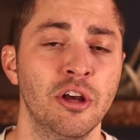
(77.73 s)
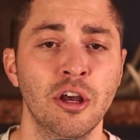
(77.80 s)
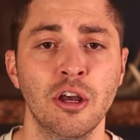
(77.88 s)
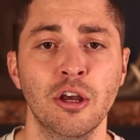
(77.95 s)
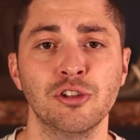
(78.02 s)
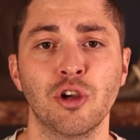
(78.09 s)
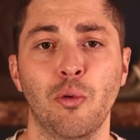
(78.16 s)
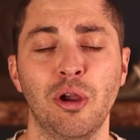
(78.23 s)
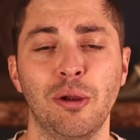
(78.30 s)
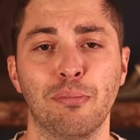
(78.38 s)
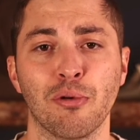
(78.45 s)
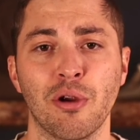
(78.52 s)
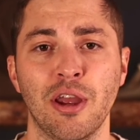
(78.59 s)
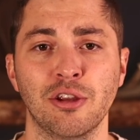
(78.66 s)
so we
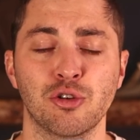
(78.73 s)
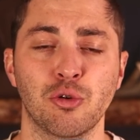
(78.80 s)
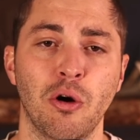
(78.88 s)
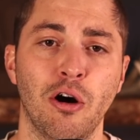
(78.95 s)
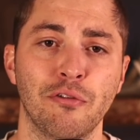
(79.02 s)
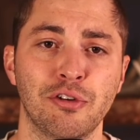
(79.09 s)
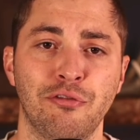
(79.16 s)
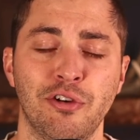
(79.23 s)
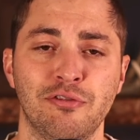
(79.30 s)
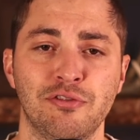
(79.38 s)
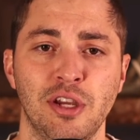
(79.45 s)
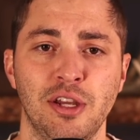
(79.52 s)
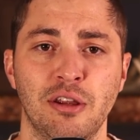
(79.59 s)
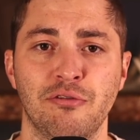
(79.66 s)
bring 12 to
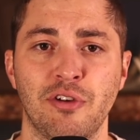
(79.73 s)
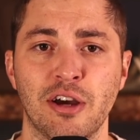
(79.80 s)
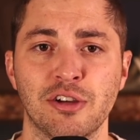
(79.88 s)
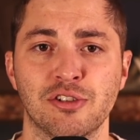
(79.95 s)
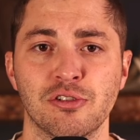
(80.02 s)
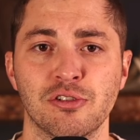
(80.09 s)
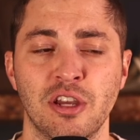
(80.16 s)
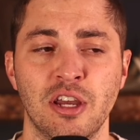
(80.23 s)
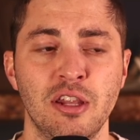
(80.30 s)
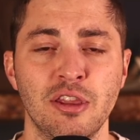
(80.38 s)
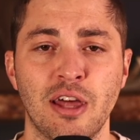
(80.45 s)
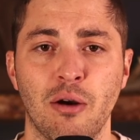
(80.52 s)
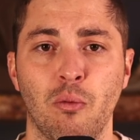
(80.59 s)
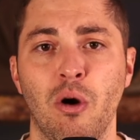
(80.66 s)
15 investors in
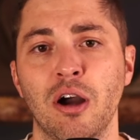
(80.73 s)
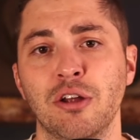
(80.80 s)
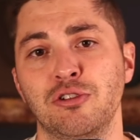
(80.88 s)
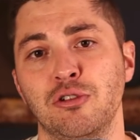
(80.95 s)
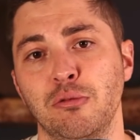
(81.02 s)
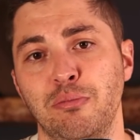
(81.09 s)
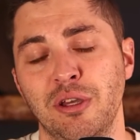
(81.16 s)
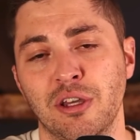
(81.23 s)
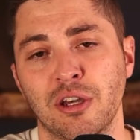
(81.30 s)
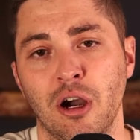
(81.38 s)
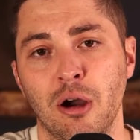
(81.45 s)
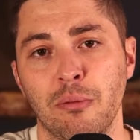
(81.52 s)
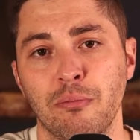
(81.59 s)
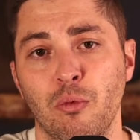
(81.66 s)
that want to
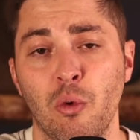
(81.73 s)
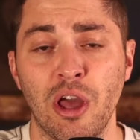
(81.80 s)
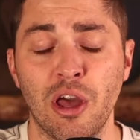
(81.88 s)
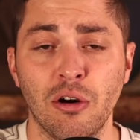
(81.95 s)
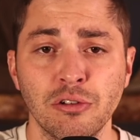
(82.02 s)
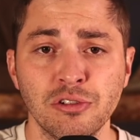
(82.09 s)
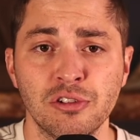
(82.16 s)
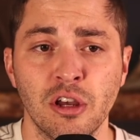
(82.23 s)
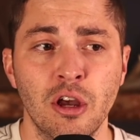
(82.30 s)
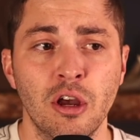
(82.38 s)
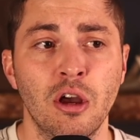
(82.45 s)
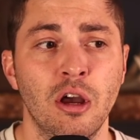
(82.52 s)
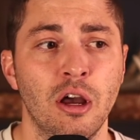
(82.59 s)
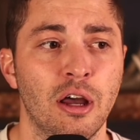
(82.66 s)
become whales
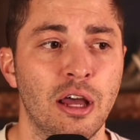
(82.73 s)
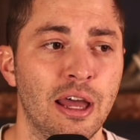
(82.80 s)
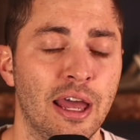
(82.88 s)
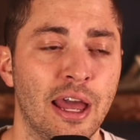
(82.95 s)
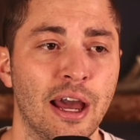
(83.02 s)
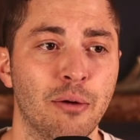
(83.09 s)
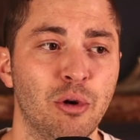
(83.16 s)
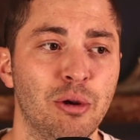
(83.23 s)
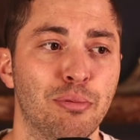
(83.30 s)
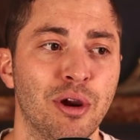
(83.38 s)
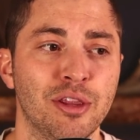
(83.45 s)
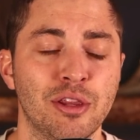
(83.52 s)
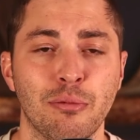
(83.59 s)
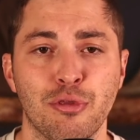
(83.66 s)
and we
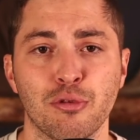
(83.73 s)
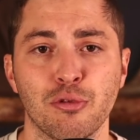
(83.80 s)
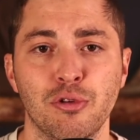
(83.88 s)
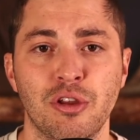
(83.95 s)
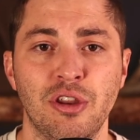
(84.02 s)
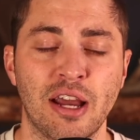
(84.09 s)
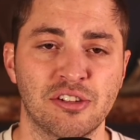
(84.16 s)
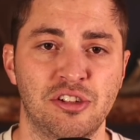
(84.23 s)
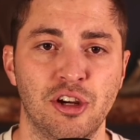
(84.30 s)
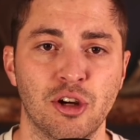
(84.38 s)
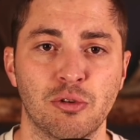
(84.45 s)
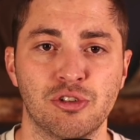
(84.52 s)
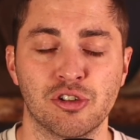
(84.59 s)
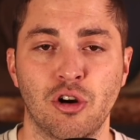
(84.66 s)
bring them through the next tier
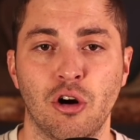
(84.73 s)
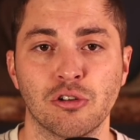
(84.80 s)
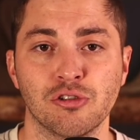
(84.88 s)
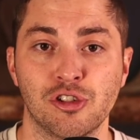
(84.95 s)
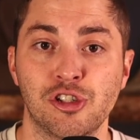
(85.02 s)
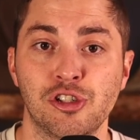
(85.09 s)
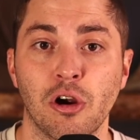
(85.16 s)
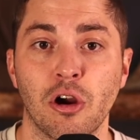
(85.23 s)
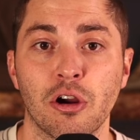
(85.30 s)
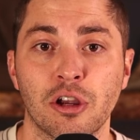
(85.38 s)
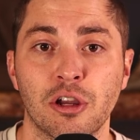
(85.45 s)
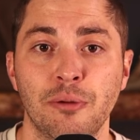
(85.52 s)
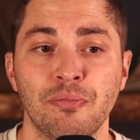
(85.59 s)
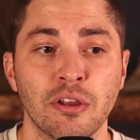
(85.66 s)
which is called
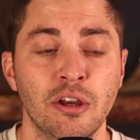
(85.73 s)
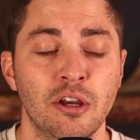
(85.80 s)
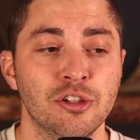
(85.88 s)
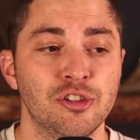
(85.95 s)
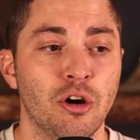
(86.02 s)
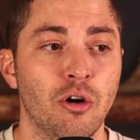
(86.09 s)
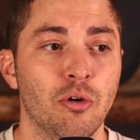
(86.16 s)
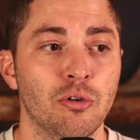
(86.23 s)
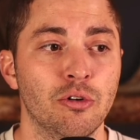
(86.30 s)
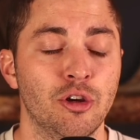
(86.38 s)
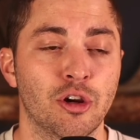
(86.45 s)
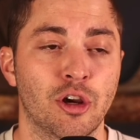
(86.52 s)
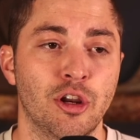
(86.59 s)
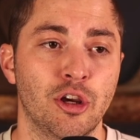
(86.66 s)
shark so
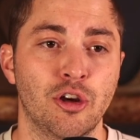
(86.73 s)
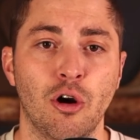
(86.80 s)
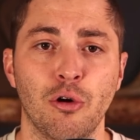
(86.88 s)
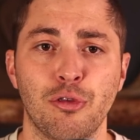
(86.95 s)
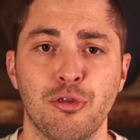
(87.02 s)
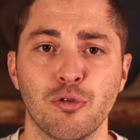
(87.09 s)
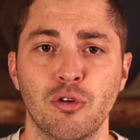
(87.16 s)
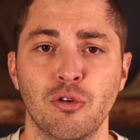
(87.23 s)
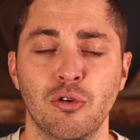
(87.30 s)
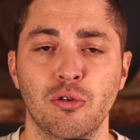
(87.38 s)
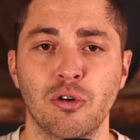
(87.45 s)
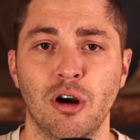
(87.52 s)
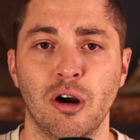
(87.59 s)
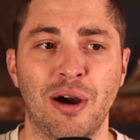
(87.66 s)
you're going to go
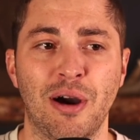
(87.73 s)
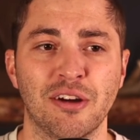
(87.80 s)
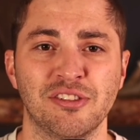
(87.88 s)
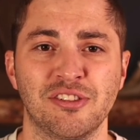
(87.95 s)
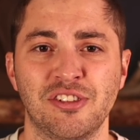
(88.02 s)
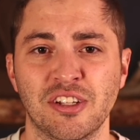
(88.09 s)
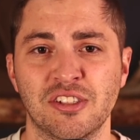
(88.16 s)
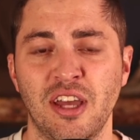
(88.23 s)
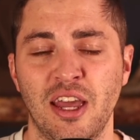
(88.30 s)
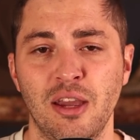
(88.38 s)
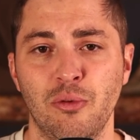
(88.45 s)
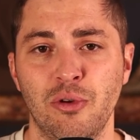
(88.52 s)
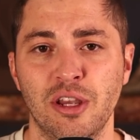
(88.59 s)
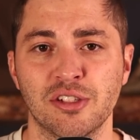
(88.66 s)
through about six to
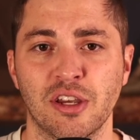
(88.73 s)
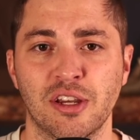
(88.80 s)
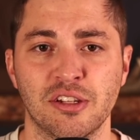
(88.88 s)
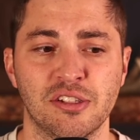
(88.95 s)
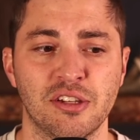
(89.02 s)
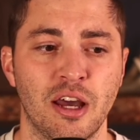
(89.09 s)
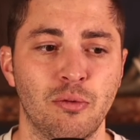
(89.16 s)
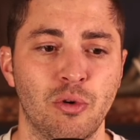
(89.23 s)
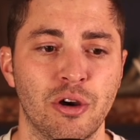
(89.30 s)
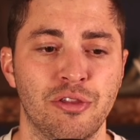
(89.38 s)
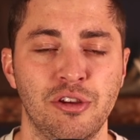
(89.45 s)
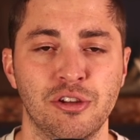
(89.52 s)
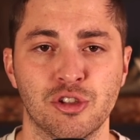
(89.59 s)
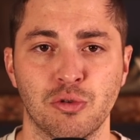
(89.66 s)
eight weeks like i said with
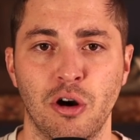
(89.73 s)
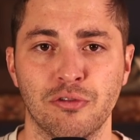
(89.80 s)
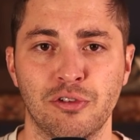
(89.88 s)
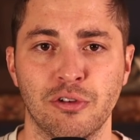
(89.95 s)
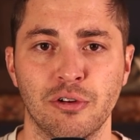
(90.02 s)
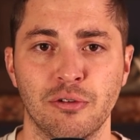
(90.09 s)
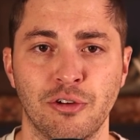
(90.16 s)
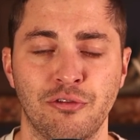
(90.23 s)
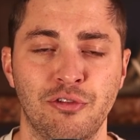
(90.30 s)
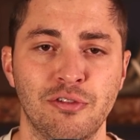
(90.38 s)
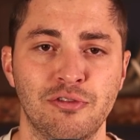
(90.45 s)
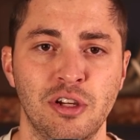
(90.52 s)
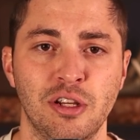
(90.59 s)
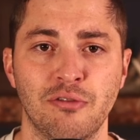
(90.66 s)
these 12 to, to
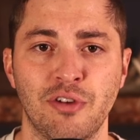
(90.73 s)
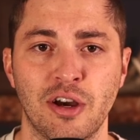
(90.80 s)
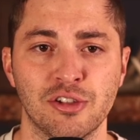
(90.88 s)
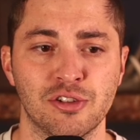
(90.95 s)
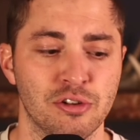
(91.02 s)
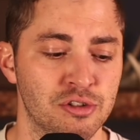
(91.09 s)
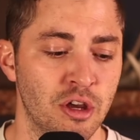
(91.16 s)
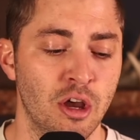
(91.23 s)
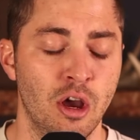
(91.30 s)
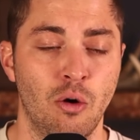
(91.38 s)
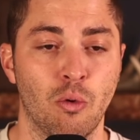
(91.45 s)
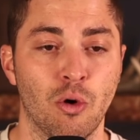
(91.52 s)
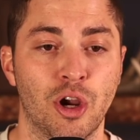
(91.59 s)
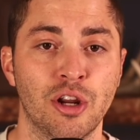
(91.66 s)
15 investors
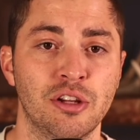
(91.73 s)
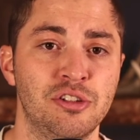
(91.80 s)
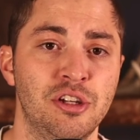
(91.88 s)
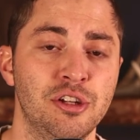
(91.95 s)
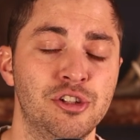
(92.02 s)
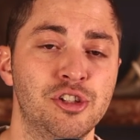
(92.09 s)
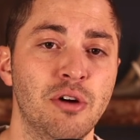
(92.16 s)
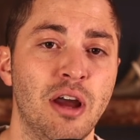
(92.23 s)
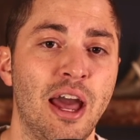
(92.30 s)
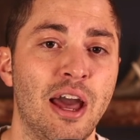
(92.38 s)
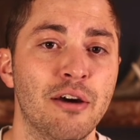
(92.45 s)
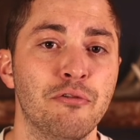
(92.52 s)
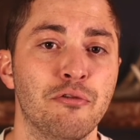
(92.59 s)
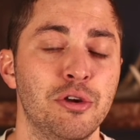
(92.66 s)
we're going to teach you
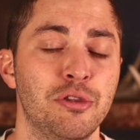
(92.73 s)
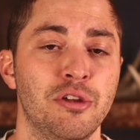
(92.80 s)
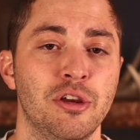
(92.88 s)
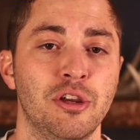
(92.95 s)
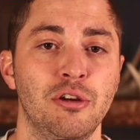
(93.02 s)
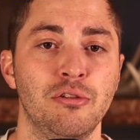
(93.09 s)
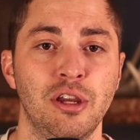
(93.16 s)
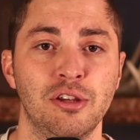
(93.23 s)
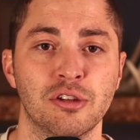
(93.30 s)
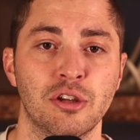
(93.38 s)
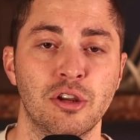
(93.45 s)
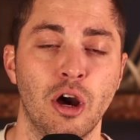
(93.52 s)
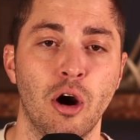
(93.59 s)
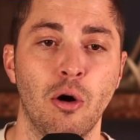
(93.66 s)
everything you need to
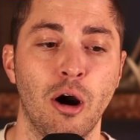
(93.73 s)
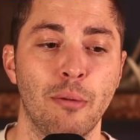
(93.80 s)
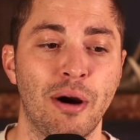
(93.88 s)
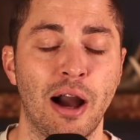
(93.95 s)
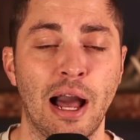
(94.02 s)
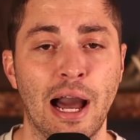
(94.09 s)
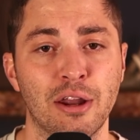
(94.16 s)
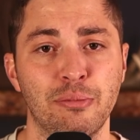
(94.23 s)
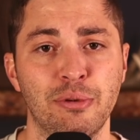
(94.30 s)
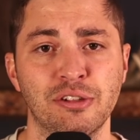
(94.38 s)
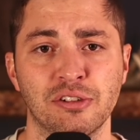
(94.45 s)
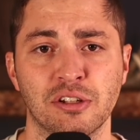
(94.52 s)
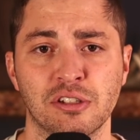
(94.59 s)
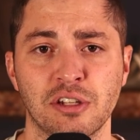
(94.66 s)
know about how to be
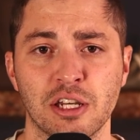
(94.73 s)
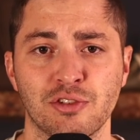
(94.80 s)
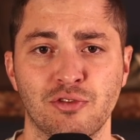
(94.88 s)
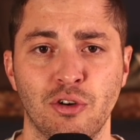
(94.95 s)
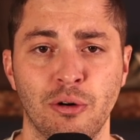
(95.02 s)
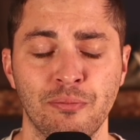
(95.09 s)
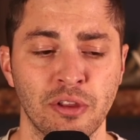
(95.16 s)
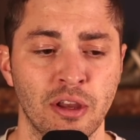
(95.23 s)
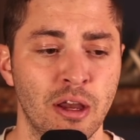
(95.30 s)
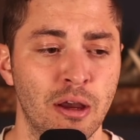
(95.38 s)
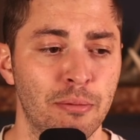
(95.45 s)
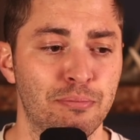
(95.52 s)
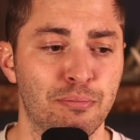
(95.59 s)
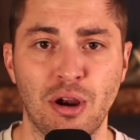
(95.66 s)
successful
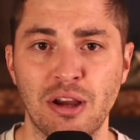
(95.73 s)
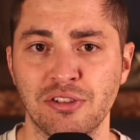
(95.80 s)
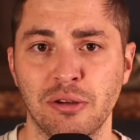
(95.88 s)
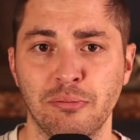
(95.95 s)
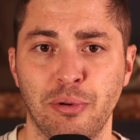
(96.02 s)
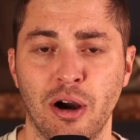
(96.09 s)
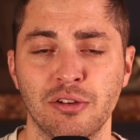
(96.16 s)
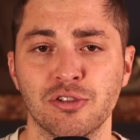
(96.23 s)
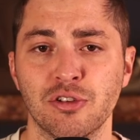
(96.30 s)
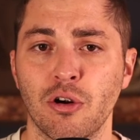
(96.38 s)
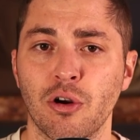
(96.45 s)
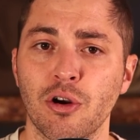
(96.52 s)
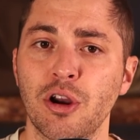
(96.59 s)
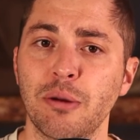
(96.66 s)
pressing buttons,
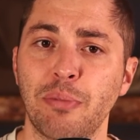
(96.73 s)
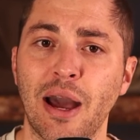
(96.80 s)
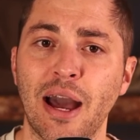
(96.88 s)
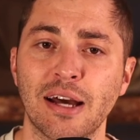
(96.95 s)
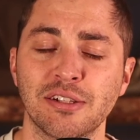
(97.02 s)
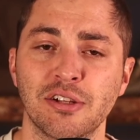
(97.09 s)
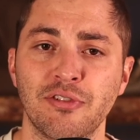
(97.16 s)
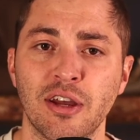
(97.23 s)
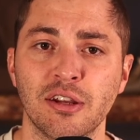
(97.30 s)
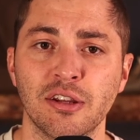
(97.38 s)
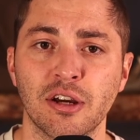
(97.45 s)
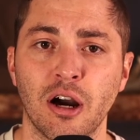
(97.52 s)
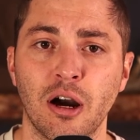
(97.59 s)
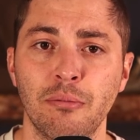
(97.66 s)
earning passive
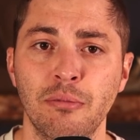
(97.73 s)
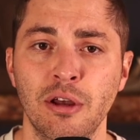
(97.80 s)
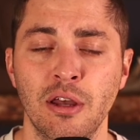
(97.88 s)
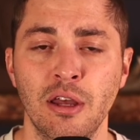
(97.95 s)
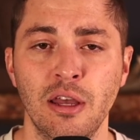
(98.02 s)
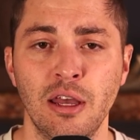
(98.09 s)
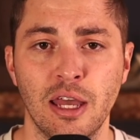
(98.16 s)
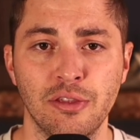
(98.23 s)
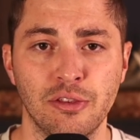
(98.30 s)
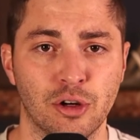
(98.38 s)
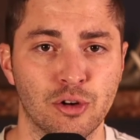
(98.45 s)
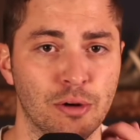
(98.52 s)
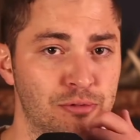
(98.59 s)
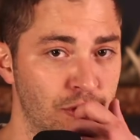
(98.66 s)
income in the
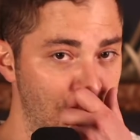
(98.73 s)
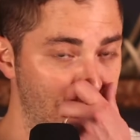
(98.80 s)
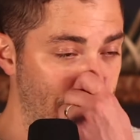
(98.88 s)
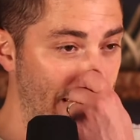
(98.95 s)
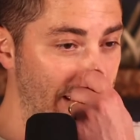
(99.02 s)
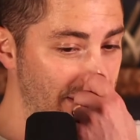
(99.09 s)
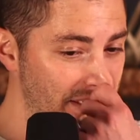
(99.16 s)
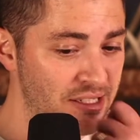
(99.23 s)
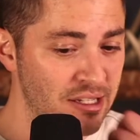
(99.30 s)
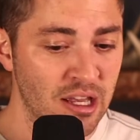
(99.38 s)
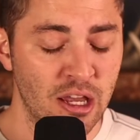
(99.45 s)
crypto space.